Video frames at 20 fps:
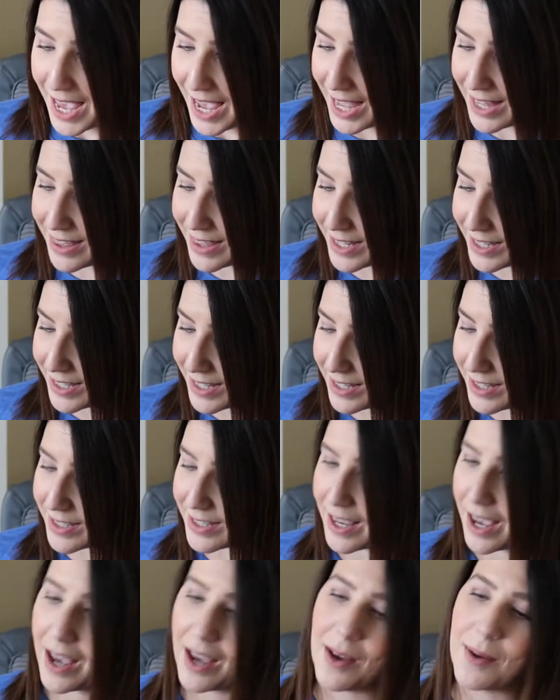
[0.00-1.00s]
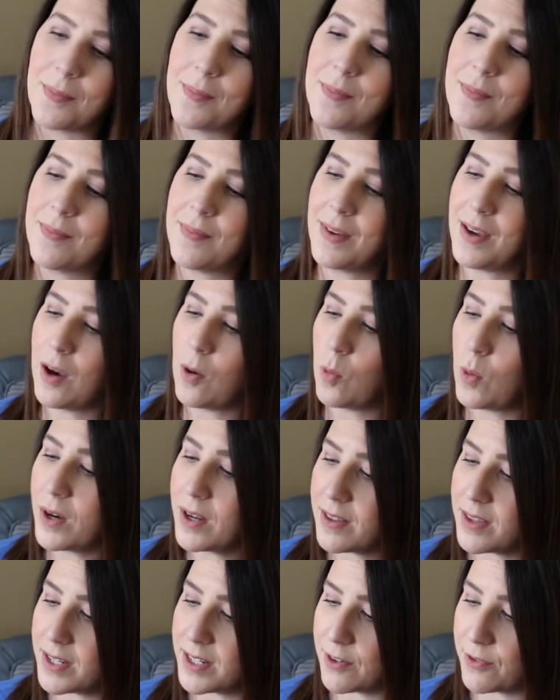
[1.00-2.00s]
And this is um, one
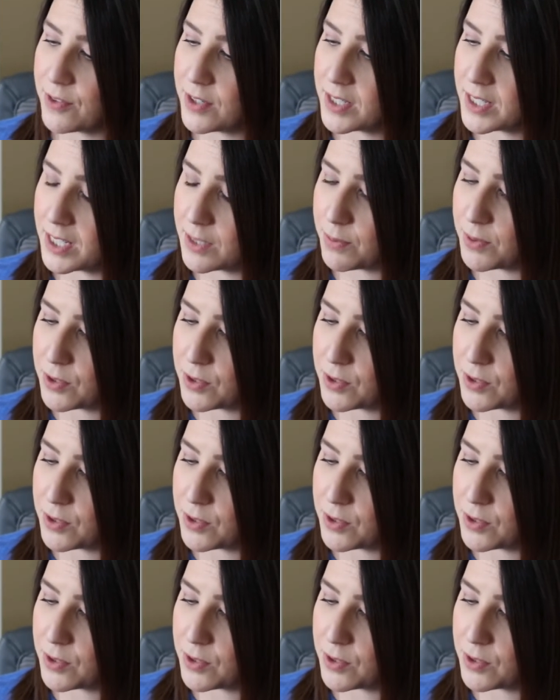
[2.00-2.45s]
of the differences